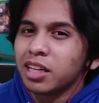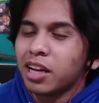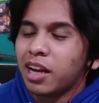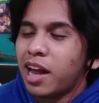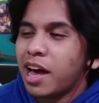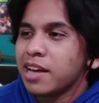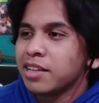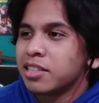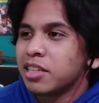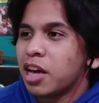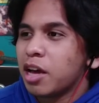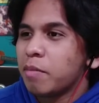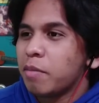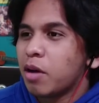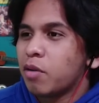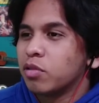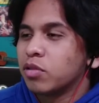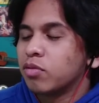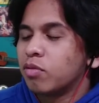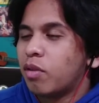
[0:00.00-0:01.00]
the last time
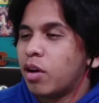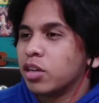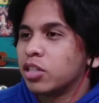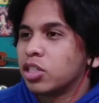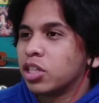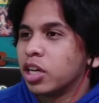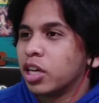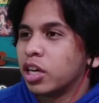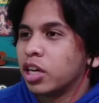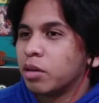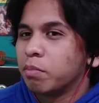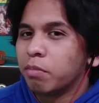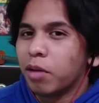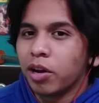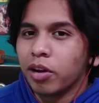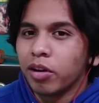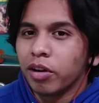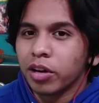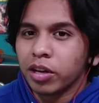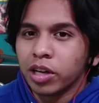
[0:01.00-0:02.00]
I was watching
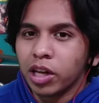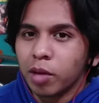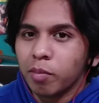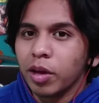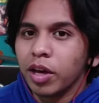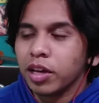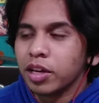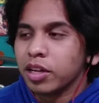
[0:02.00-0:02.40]
My Hero Academia